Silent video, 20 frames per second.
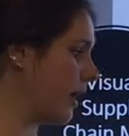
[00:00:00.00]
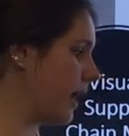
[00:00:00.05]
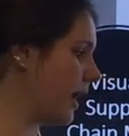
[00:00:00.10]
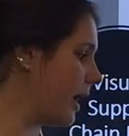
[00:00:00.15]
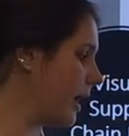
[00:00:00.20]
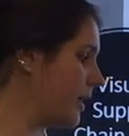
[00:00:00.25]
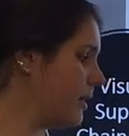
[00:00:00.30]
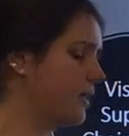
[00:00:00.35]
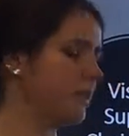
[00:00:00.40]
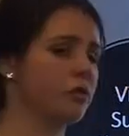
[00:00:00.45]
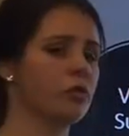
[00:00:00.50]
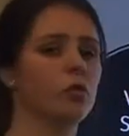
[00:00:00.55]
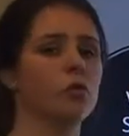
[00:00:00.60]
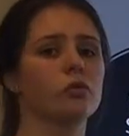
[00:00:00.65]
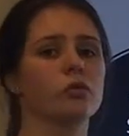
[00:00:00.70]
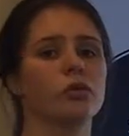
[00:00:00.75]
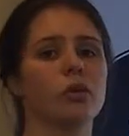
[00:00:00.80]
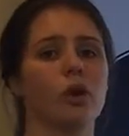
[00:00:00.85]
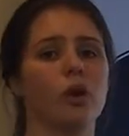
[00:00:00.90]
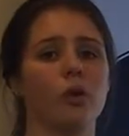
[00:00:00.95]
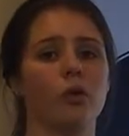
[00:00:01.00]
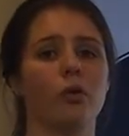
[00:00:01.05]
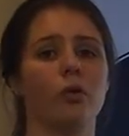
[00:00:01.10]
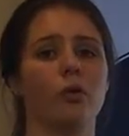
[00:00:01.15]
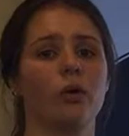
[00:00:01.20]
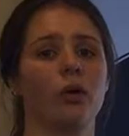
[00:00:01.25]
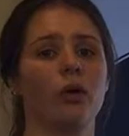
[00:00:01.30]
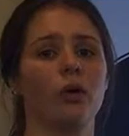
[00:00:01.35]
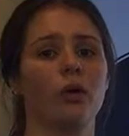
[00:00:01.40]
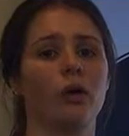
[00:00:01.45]
and there's also
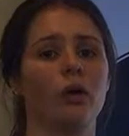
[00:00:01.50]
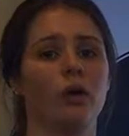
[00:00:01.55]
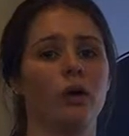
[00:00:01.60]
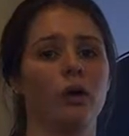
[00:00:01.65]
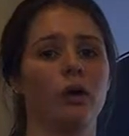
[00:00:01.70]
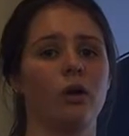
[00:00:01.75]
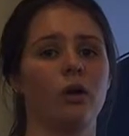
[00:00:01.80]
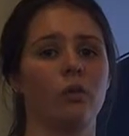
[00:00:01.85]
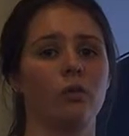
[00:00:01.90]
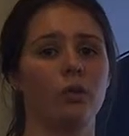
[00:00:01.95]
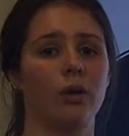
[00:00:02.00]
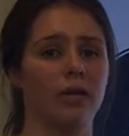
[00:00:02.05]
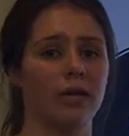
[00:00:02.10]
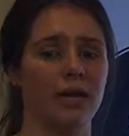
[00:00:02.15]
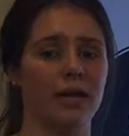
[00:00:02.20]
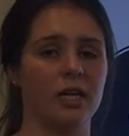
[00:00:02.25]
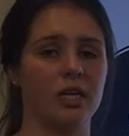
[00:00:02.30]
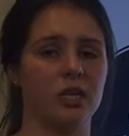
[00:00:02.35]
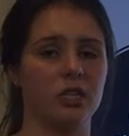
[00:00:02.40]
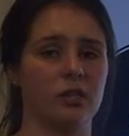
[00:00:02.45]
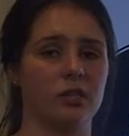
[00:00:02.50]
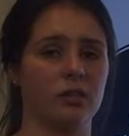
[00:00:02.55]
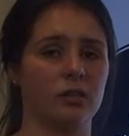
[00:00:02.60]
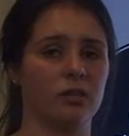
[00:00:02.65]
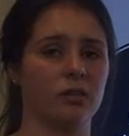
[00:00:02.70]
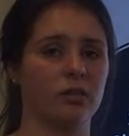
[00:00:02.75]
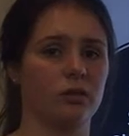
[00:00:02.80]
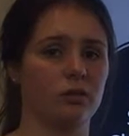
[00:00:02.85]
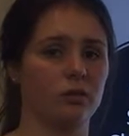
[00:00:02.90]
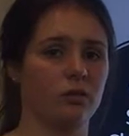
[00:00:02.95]
regulation
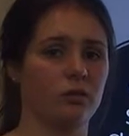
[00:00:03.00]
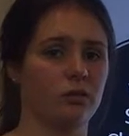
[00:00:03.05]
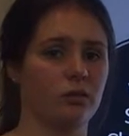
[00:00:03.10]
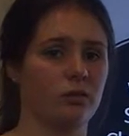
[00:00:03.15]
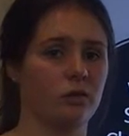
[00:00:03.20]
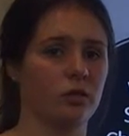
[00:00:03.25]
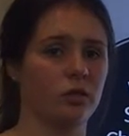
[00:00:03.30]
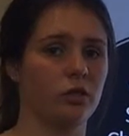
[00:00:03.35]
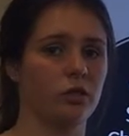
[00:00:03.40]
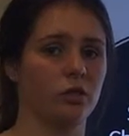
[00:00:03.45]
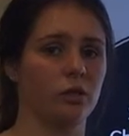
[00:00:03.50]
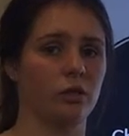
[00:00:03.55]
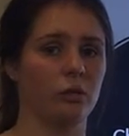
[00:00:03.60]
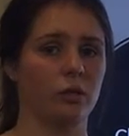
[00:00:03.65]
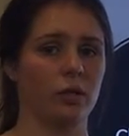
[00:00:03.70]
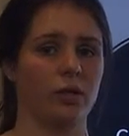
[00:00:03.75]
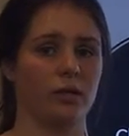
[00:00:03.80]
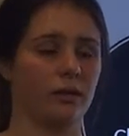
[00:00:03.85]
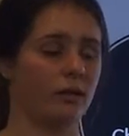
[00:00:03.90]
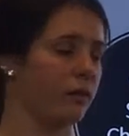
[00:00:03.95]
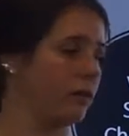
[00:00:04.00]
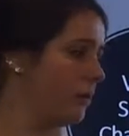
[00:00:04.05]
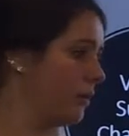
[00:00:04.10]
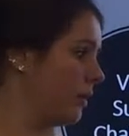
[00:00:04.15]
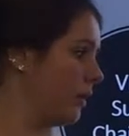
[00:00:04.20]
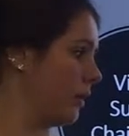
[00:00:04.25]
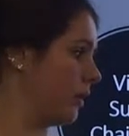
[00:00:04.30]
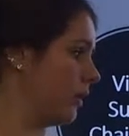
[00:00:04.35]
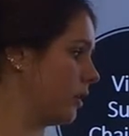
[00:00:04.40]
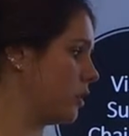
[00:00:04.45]
to do with
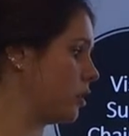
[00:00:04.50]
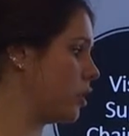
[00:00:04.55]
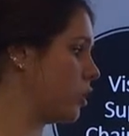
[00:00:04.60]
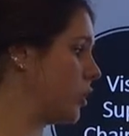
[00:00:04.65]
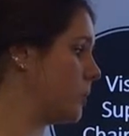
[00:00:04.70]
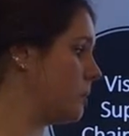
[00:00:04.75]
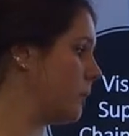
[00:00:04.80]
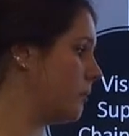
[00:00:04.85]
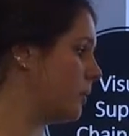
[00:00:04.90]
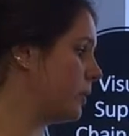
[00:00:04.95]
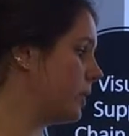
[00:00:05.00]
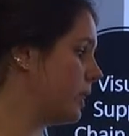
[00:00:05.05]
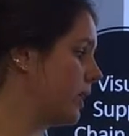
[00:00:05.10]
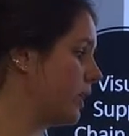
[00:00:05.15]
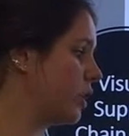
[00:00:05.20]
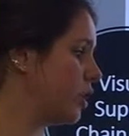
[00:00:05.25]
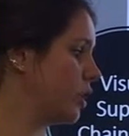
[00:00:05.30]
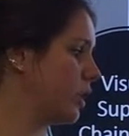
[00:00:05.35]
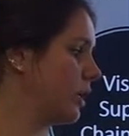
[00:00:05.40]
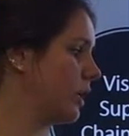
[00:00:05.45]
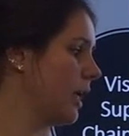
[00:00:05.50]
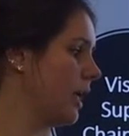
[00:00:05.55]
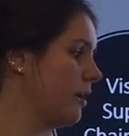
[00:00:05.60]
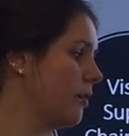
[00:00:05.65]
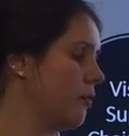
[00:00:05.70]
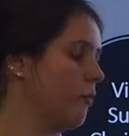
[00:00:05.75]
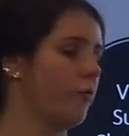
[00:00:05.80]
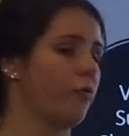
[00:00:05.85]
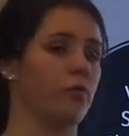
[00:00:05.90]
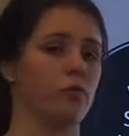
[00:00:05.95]
consumer protection
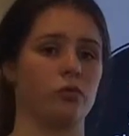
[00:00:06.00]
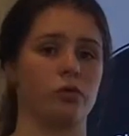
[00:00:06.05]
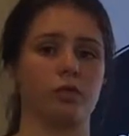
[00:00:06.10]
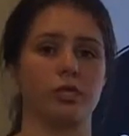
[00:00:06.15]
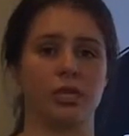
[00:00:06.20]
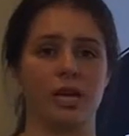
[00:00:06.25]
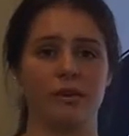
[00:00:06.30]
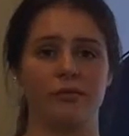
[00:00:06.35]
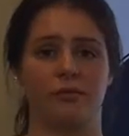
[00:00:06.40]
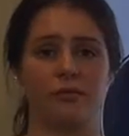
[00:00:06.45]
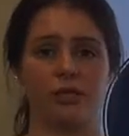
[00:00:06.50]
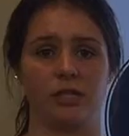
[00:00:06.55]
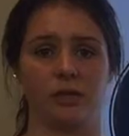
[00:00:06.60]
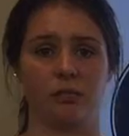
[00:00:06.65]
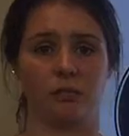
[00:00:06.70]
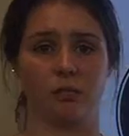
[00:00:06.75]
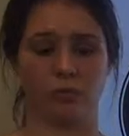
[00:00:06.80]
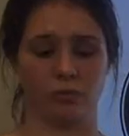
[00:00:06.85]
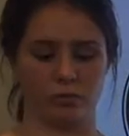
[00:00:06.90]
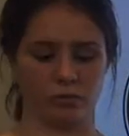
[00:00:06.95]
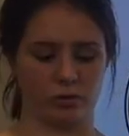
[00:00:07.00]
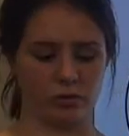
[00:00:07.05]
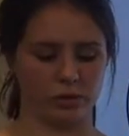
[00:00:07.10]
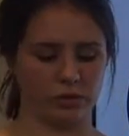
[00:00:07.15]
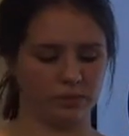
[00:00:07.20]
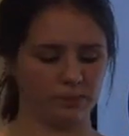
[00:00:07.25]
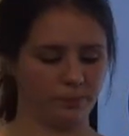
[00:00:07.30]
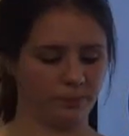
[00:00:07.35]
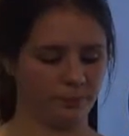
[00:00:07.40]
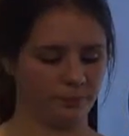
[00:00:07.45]
and food safety rules.